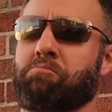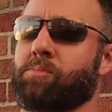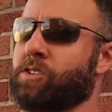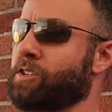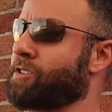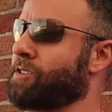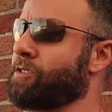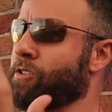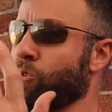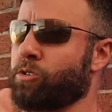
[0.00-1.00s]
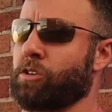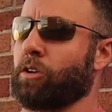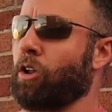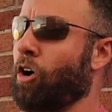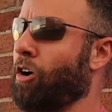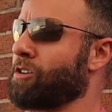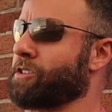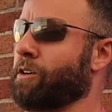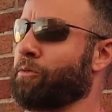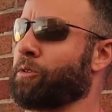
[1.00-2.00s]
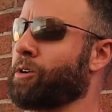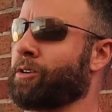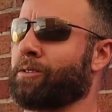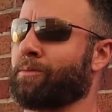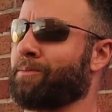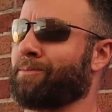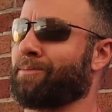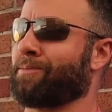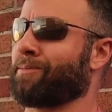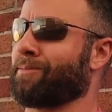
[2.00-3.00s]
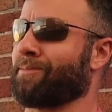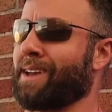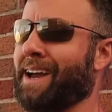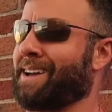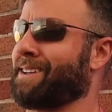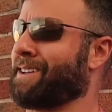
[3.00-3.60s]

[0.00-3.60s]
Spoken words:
just due to the laws of, I